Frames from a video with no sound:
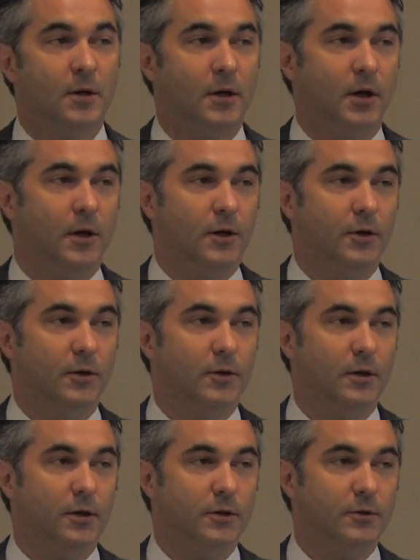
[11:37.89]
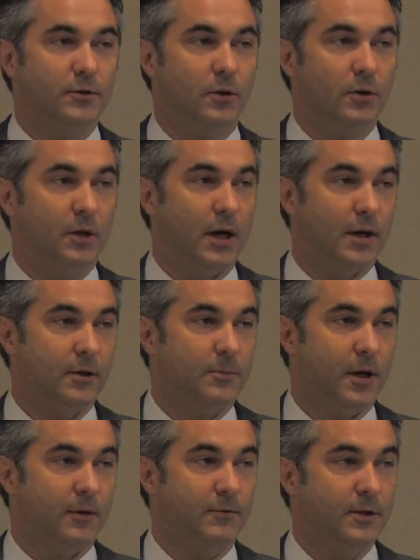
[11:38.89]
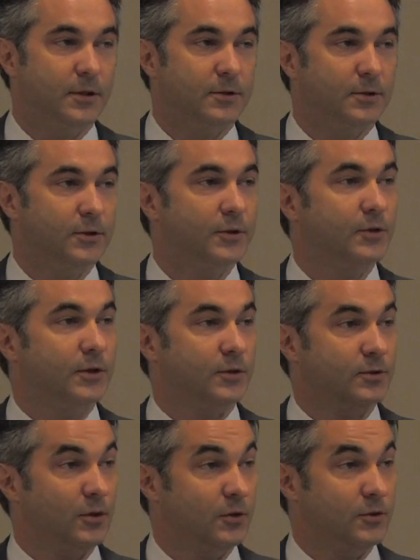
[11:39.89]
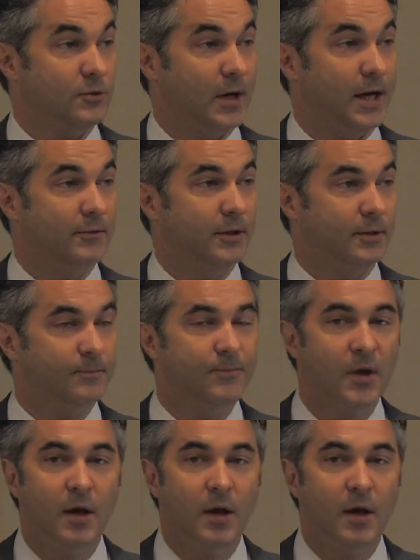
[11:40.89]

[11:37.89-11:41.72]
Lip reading: solo-occupied vehicles and solo driving,